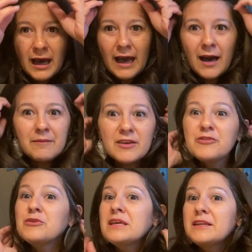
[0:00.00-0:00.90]
If
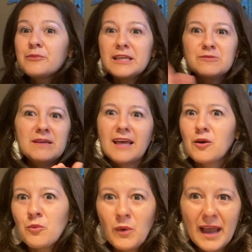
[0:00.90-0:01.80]
you need to reach me like
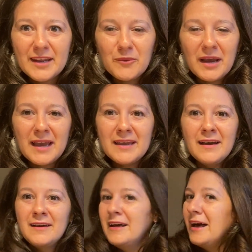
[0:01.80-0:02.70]
right away,
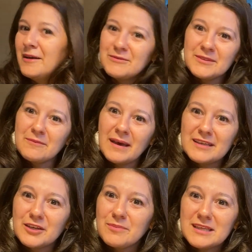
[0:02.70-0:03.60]

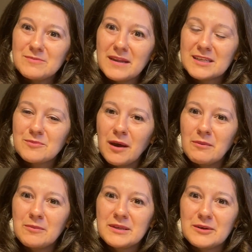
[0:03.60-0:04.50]
your best bet is
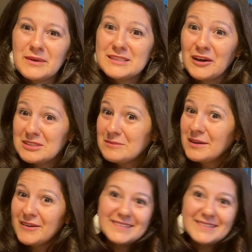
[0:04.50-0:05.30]
probably to reach out to me on